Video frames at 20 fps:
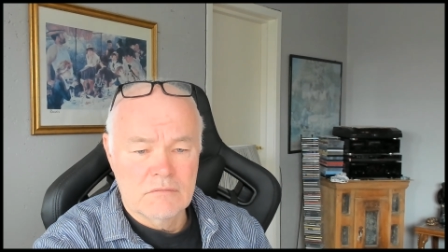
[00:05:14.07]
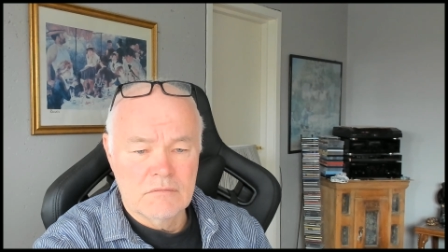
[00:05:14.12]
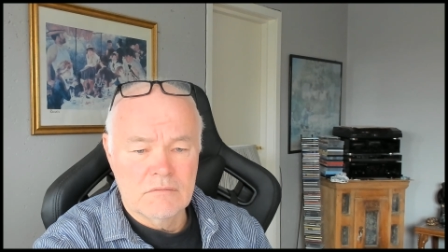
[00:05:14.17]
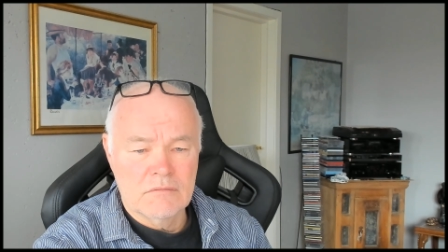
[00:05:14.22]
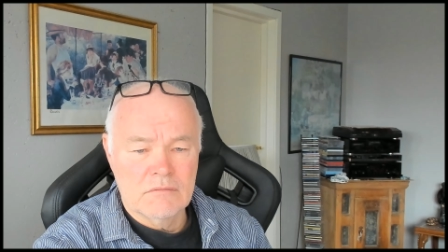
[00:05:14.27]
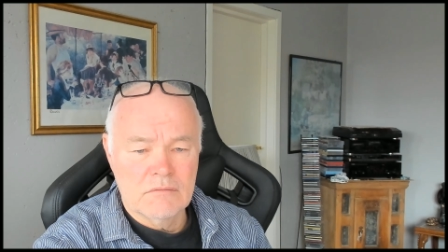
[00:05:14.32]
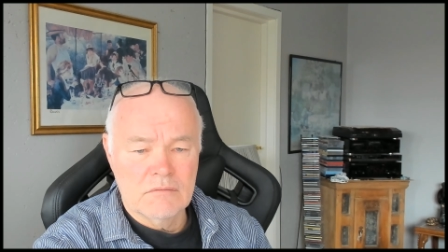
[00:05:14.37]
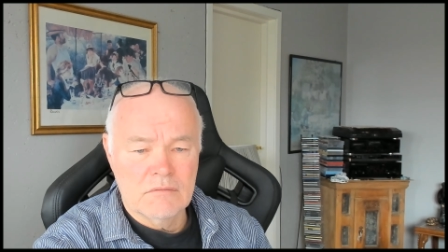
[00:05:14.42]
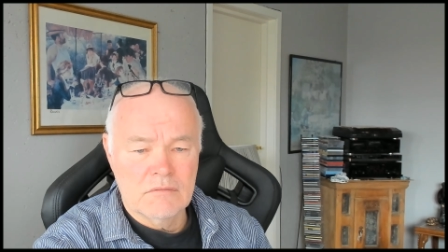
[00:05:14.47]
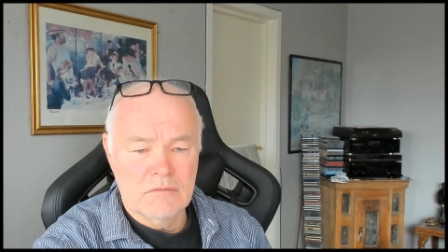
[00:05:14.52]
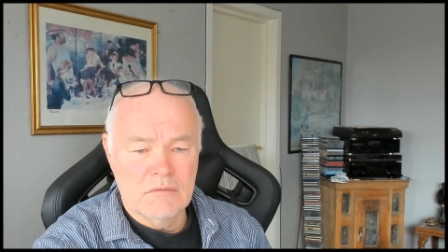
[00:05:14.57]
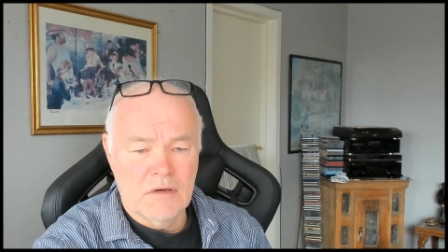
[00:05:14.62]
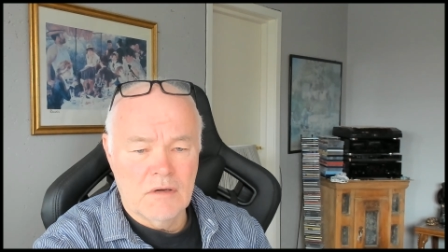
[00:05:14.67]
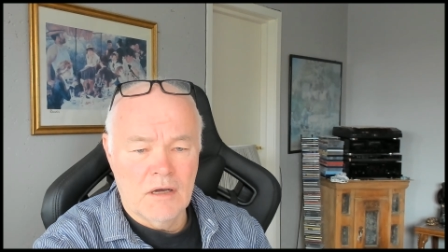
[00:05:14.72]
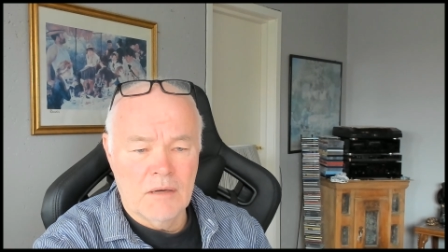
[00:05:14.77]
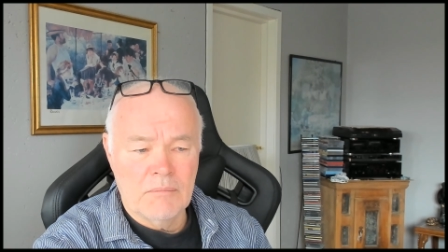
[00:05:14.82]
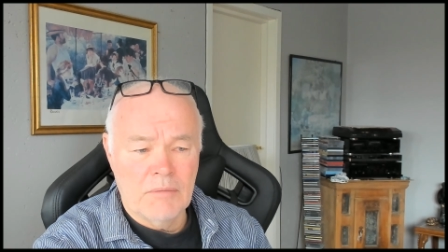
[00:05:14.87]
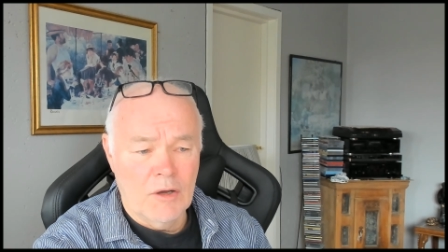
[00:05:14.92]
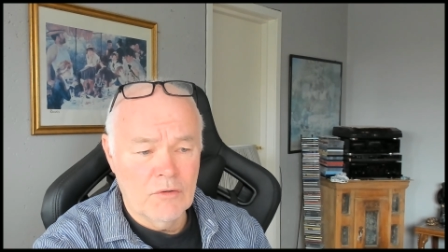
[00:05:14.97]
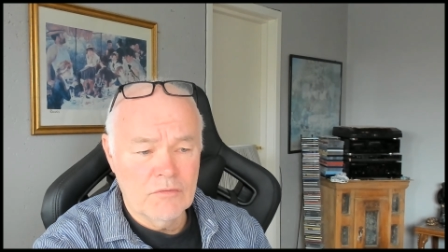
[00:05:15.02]

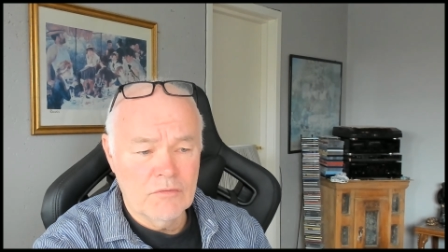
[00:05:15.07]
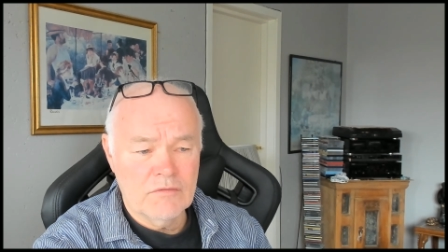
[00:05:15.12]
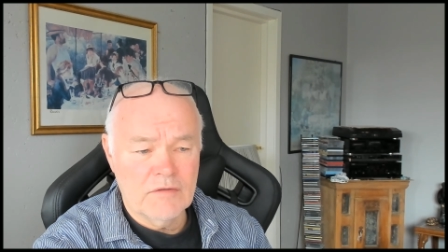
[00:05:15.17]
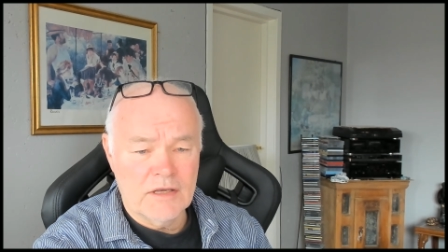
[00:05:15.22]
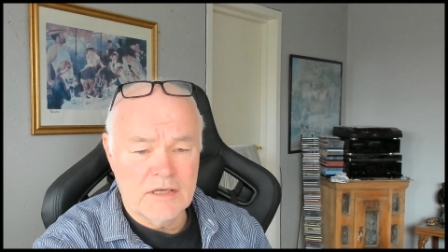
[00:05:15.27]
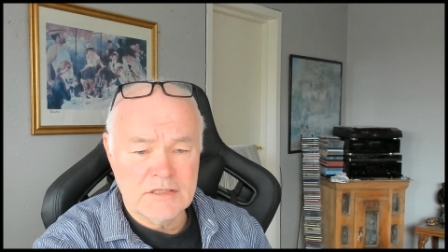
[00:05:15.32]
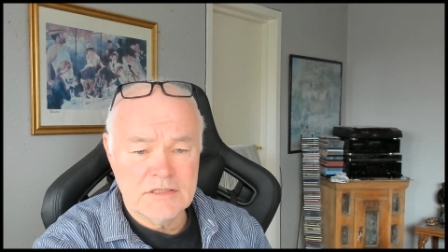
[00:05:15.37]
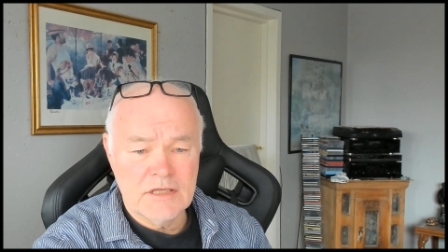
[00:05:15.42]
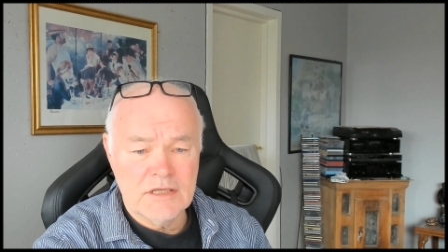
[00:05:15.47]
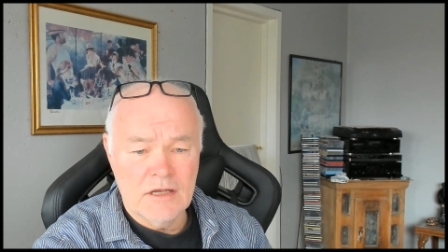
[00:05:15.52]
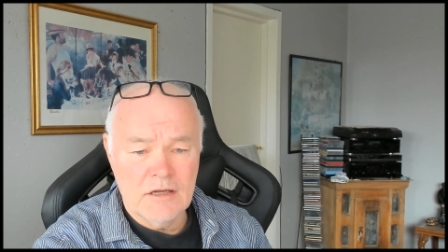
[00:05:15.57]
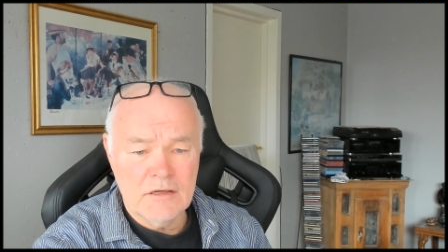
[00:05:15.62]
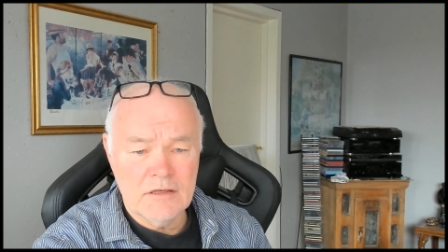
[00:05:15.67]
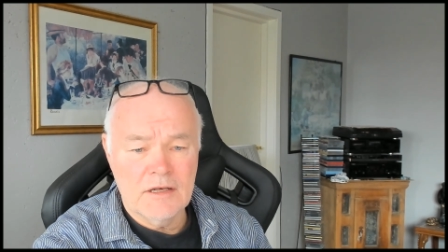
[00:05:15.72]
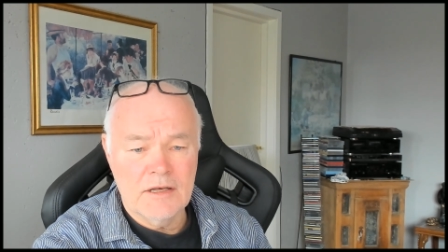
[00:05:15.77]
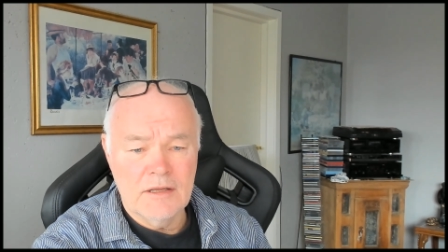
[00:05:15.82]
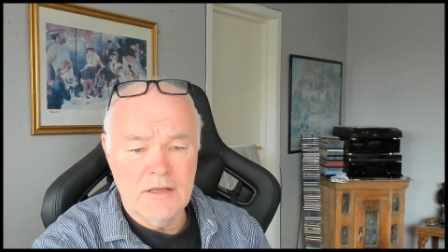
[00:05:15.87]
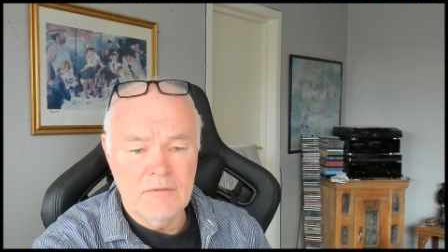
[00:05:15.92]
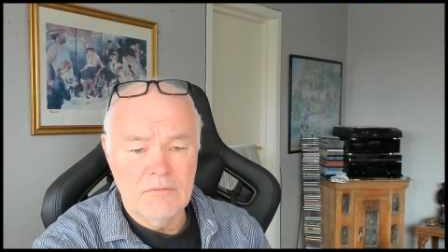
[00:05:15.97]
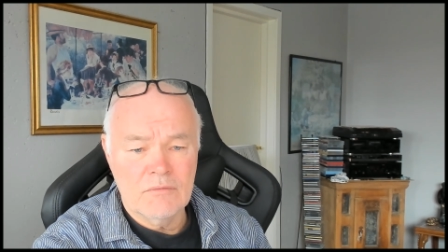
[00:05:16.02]
about exactly
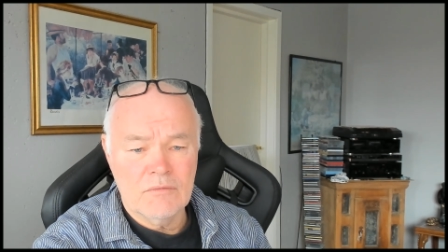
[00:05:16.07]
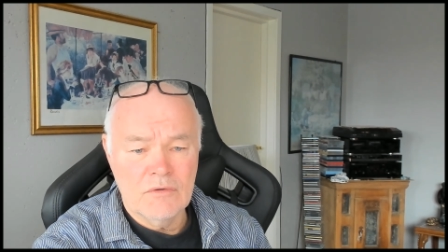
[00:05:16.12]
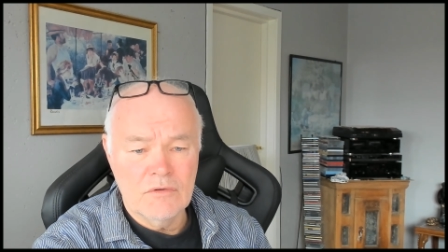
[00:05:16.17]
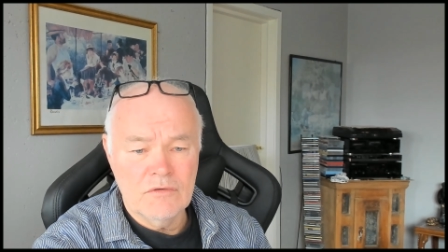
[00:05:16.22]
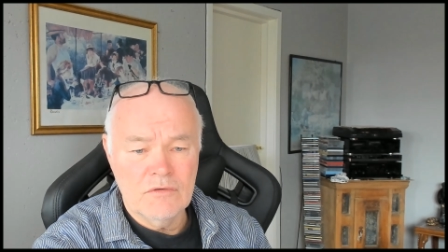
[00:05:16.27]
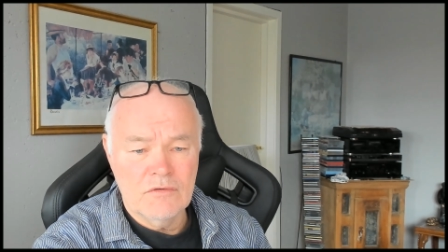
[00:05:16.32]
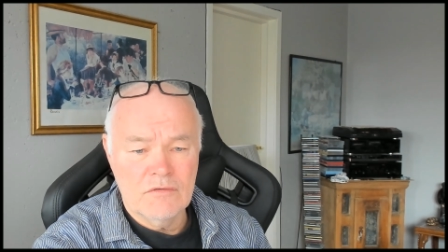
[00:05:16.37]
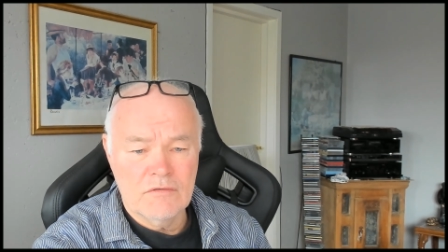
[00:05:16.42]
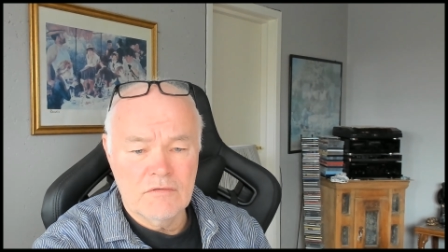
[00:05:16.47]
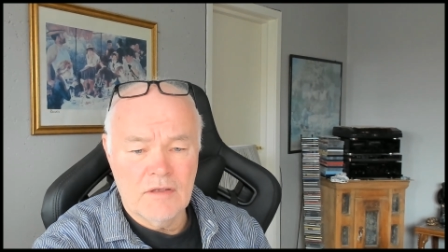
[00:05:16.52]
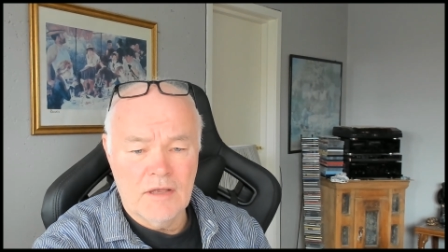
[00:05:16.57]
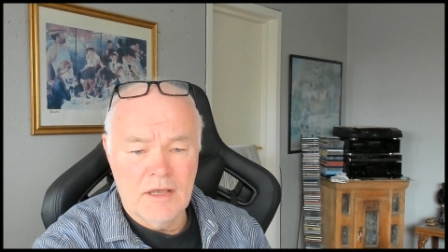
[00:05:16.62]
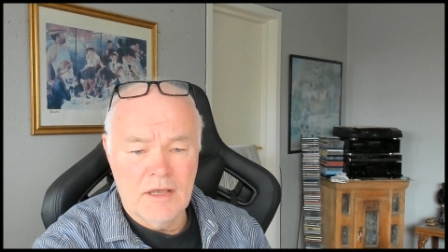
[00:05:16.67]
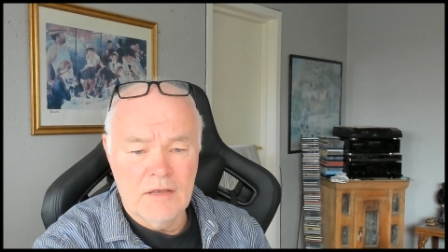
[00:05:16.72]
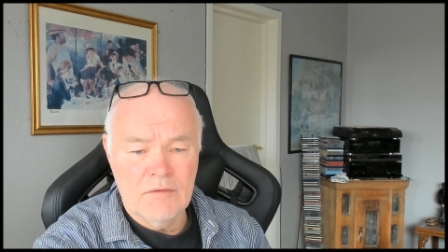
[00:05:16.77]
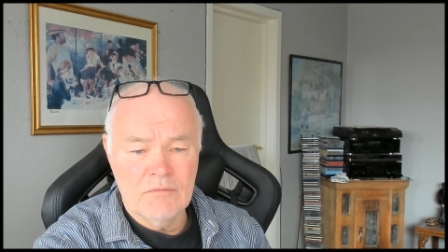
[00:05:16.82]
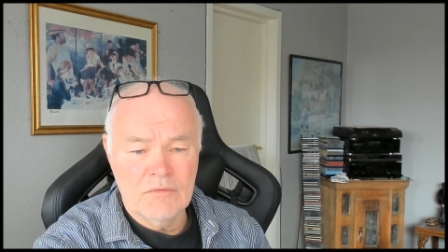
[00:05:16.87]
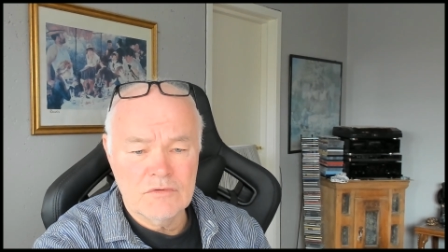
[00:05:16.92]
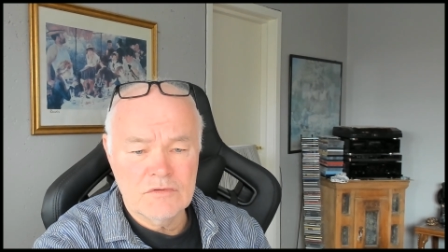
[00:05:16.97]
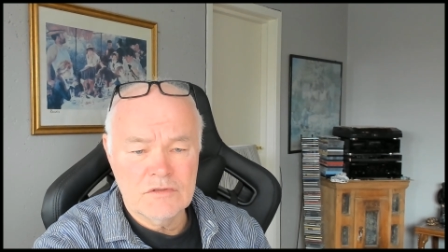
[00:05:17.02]
what I
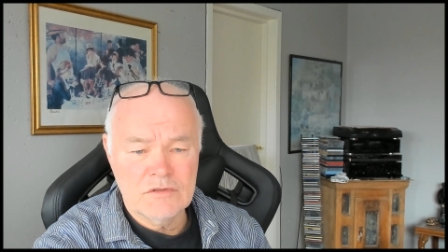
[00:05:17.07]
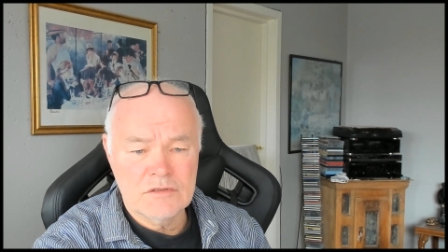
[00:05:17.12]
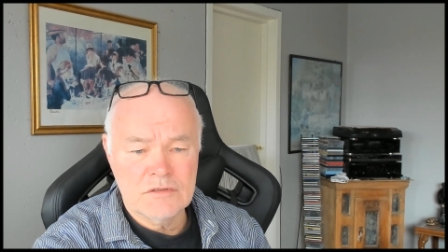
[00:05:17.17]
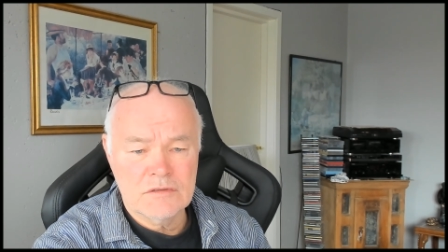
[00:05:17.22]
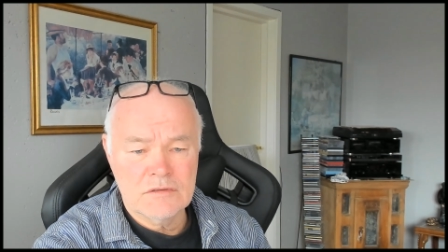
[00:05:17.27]
was